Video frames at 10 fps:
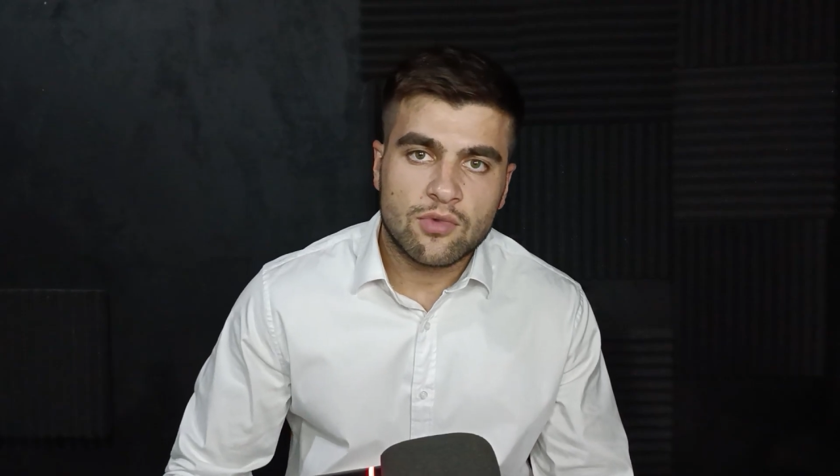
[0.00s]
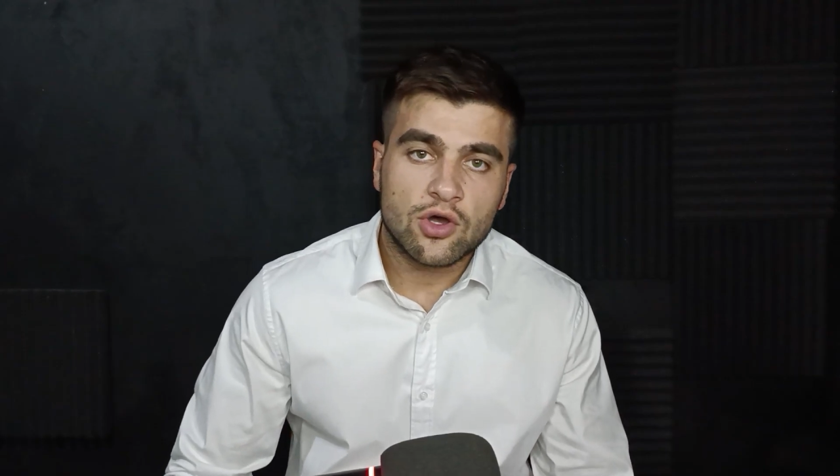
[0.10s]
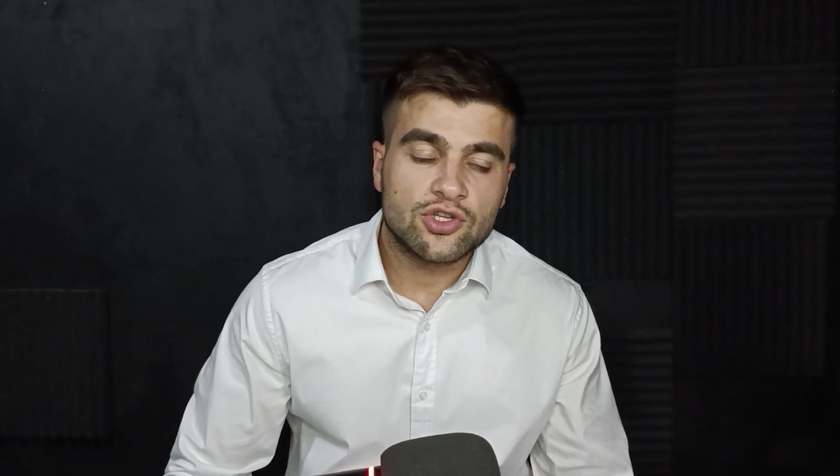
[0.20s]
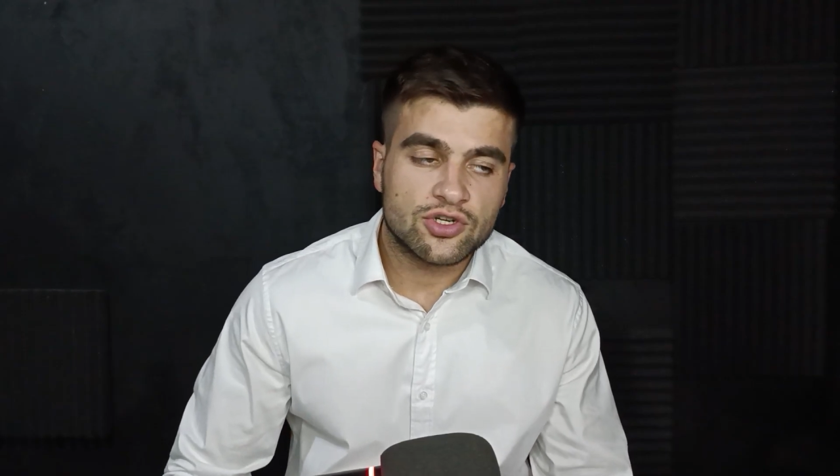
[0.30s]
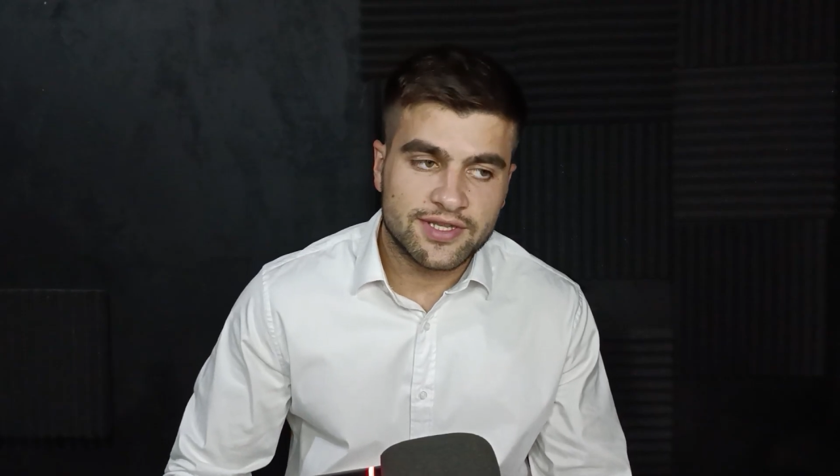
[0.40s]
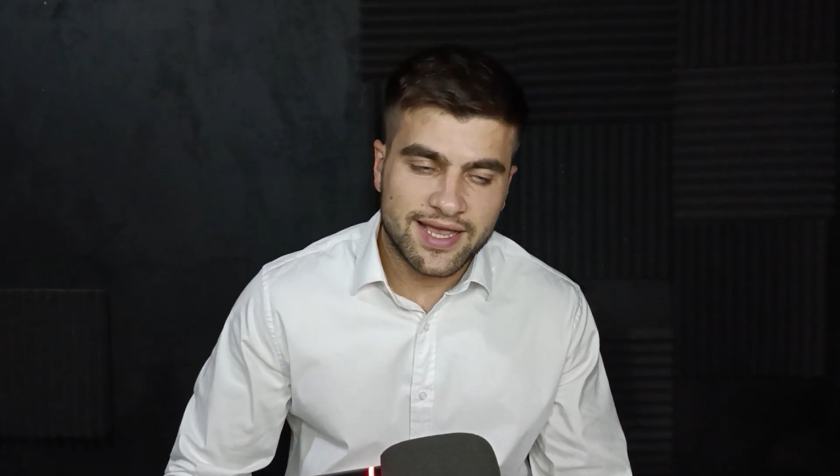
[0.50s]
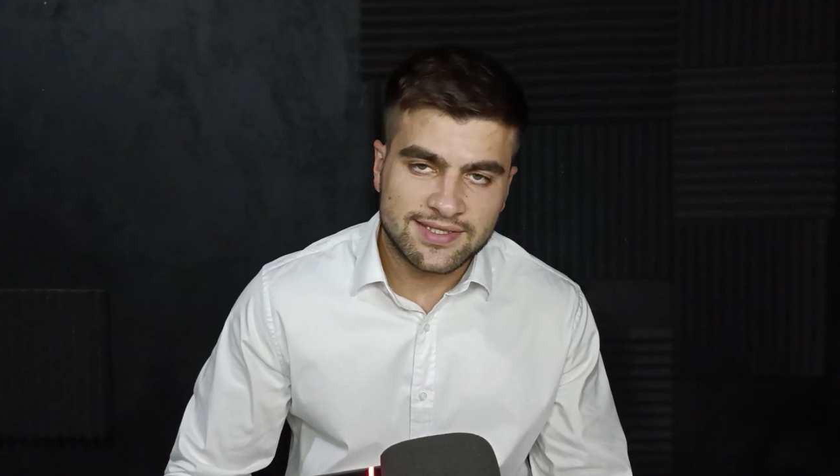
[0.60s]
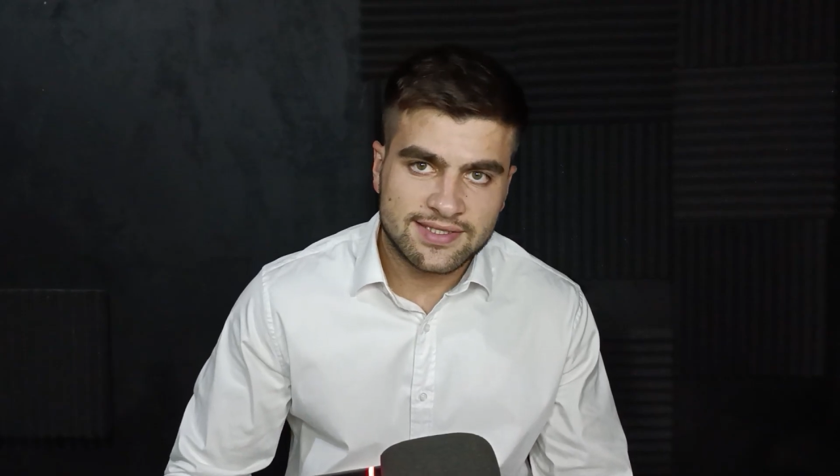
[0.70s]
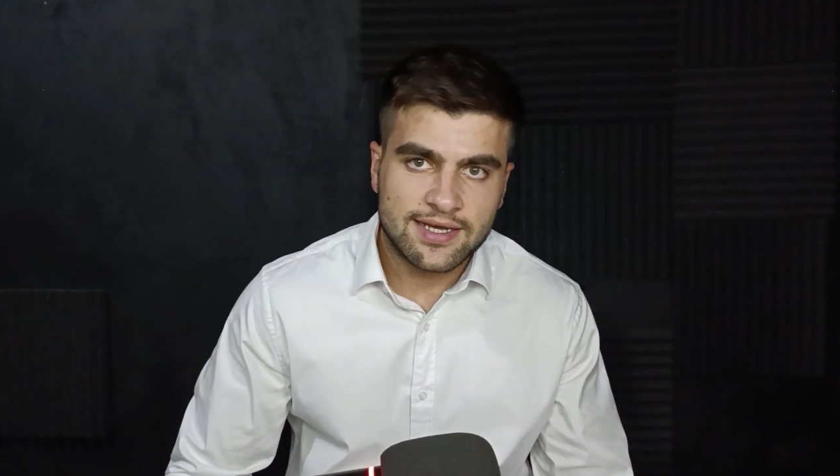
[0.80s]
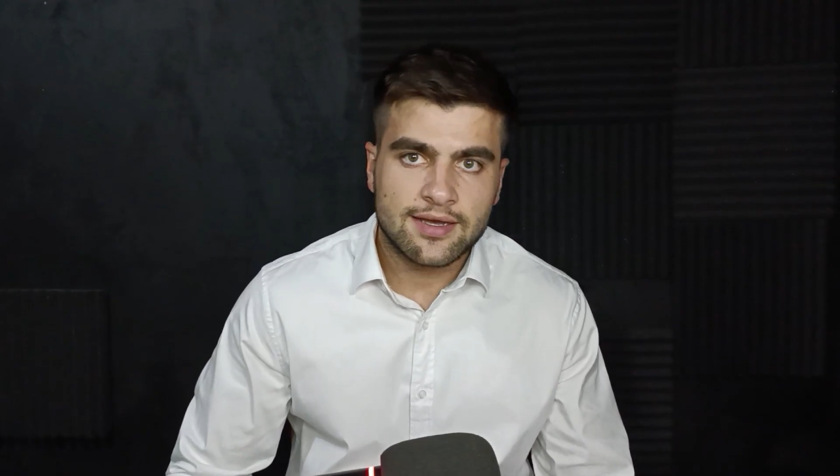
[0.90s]
on your
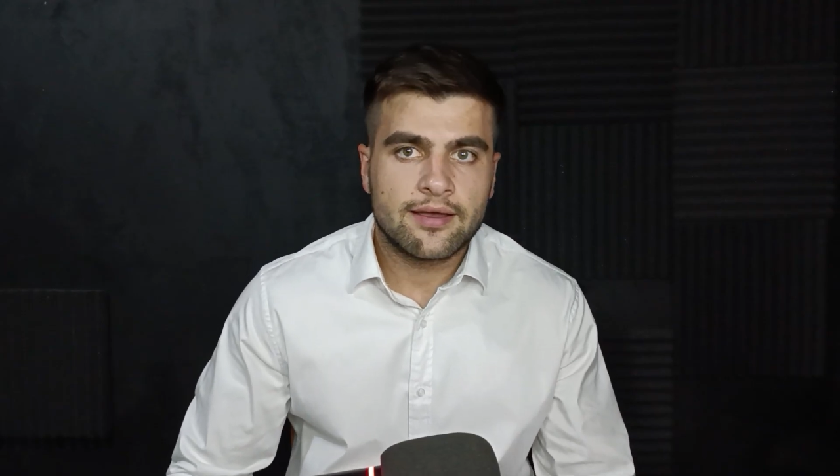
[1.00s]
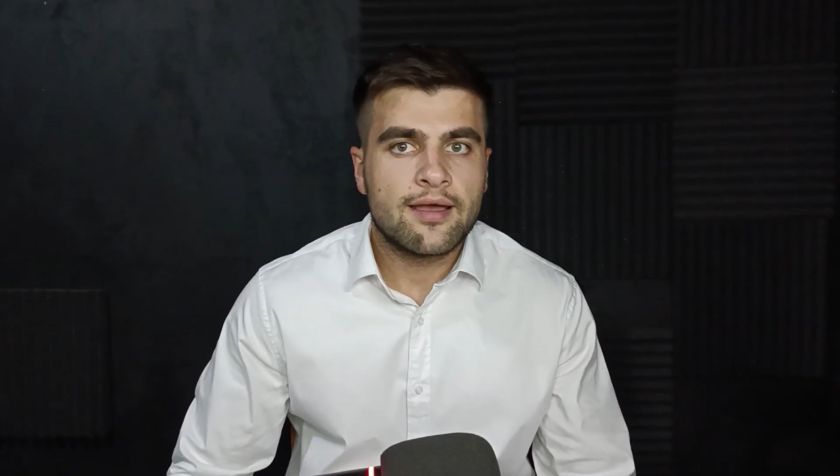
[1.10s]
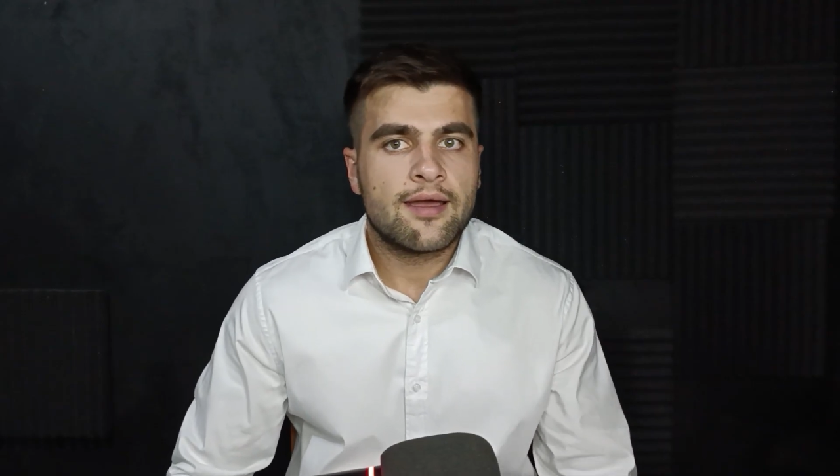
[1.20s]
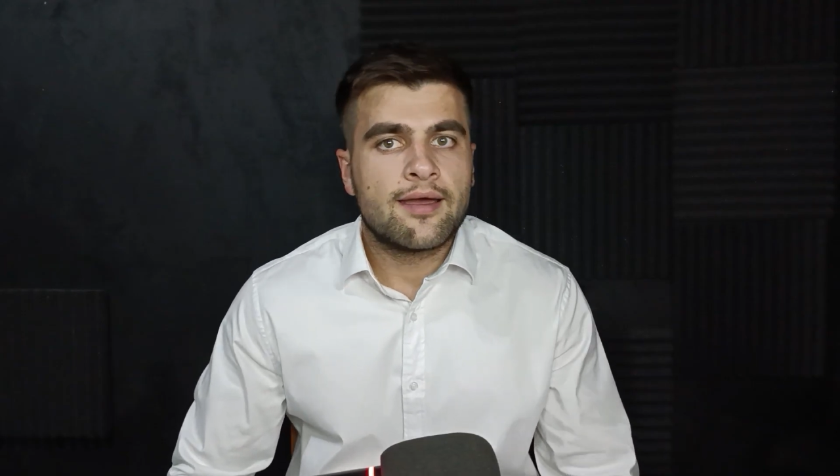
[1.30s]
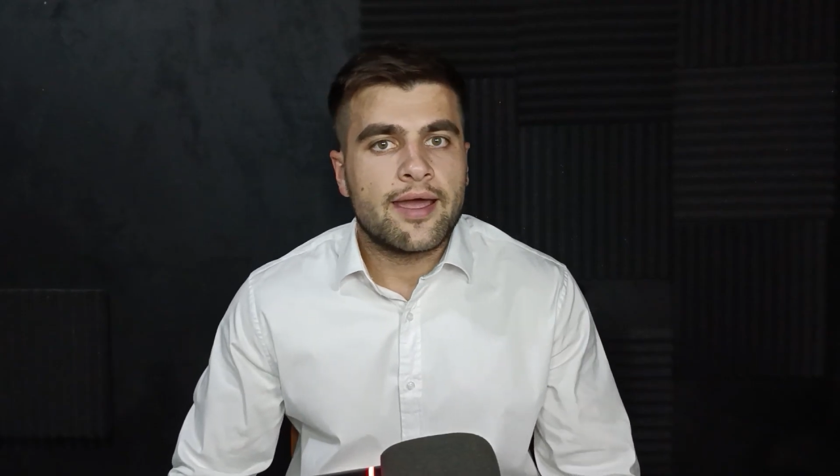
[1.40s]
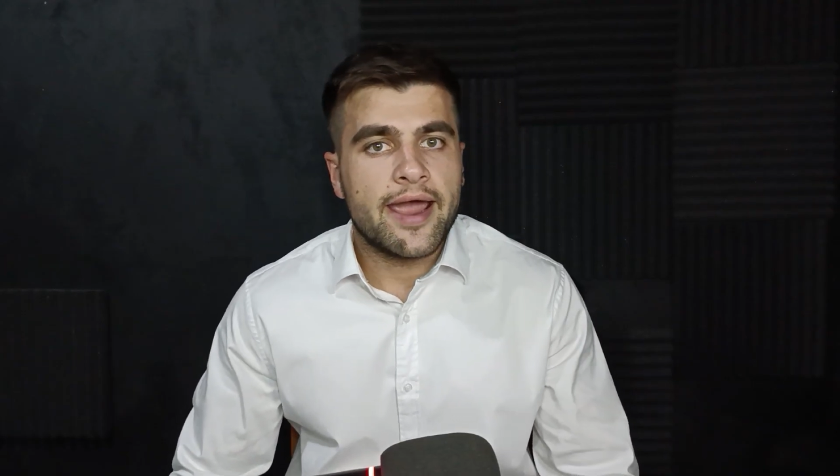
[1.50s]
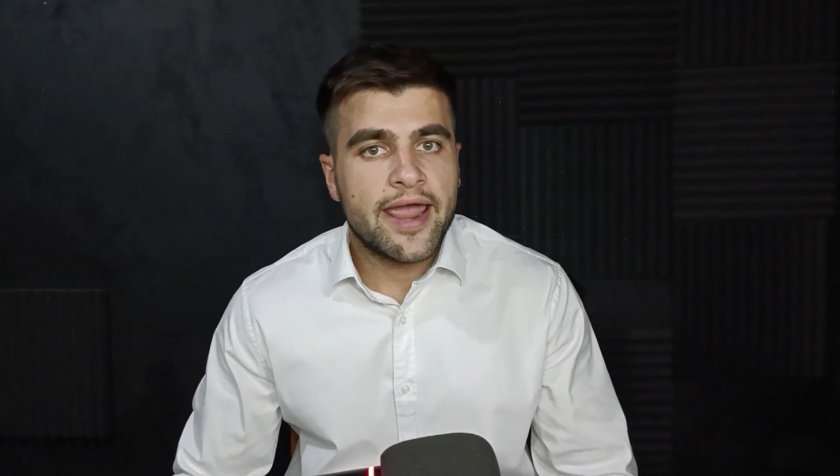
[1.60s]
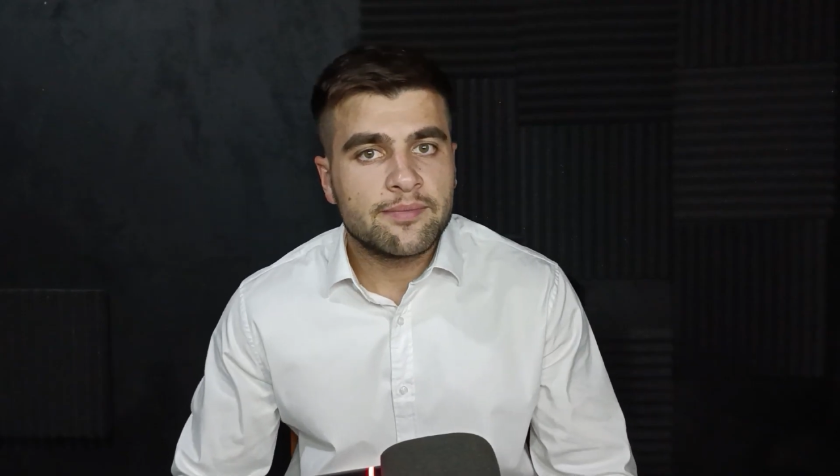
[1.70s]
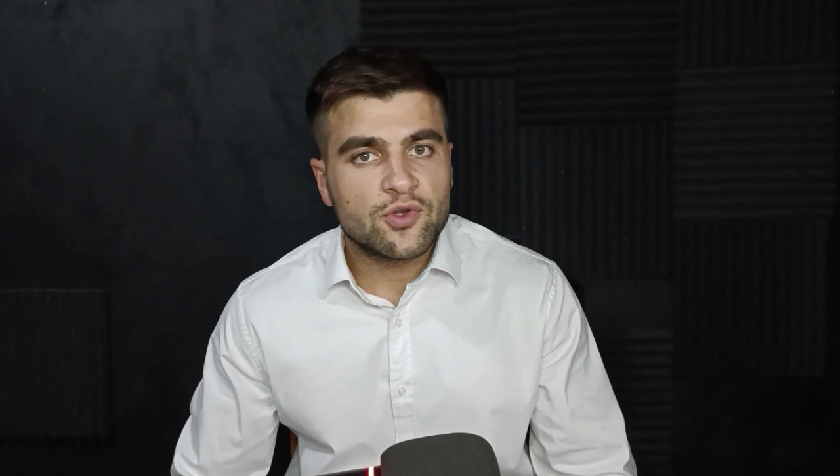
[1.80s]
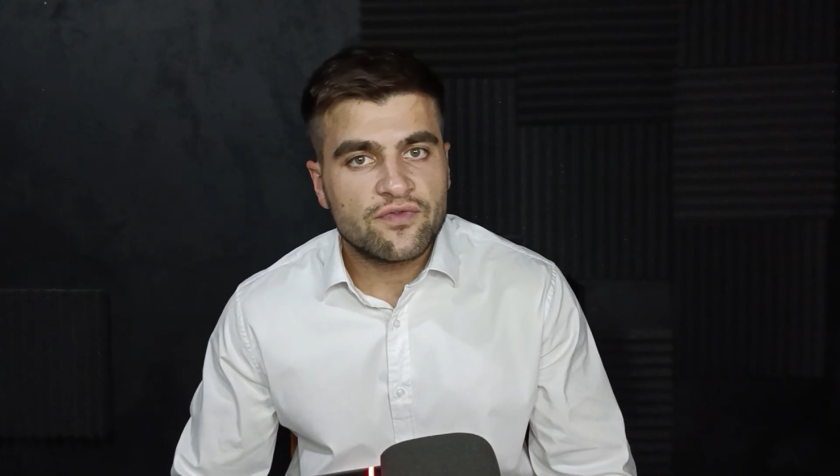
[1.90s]
desk.
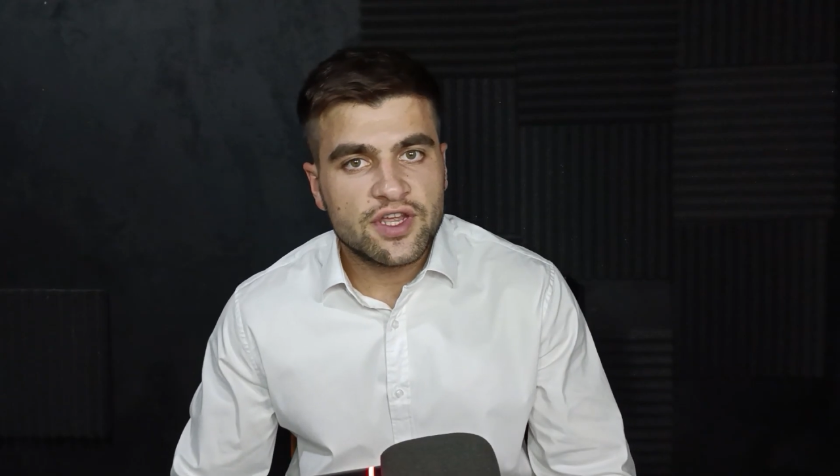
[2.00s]
Aim to